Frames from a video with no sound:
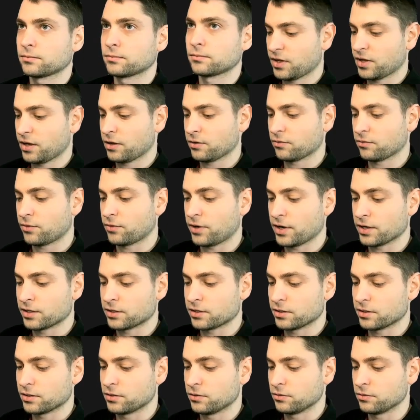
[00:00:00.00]
and write
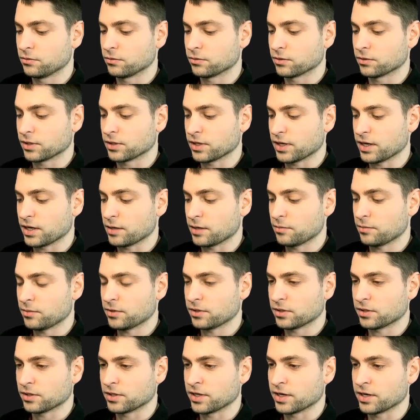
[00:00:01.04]
uname
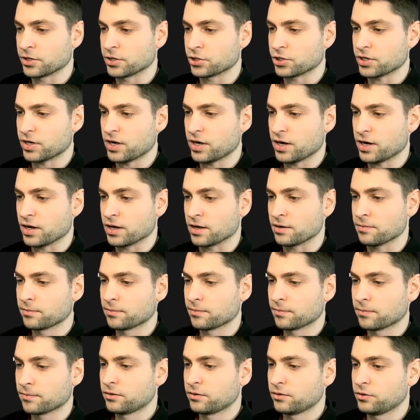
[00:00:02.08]
dash a,
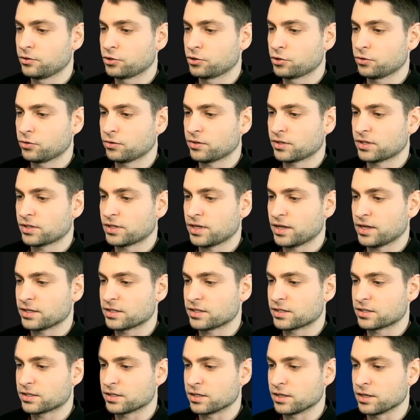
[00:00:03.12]
you should then
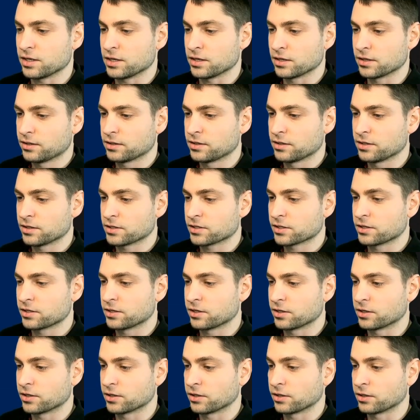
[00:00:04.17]
see this
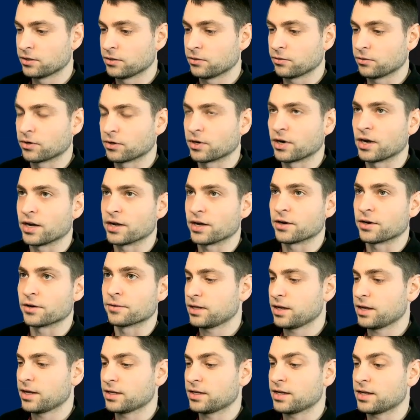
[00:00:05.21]
kernel or higher.
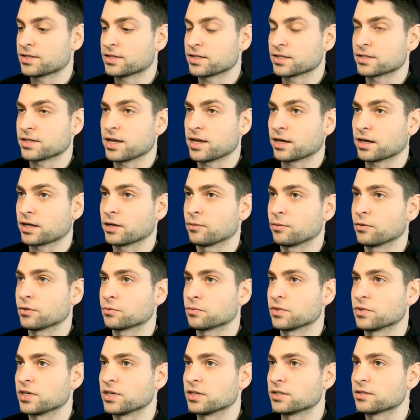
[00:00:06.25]
And that's exactly what we
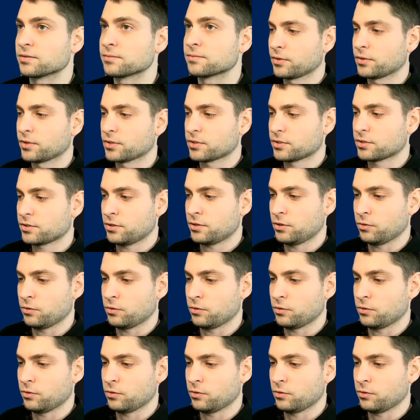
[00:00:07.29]
need. So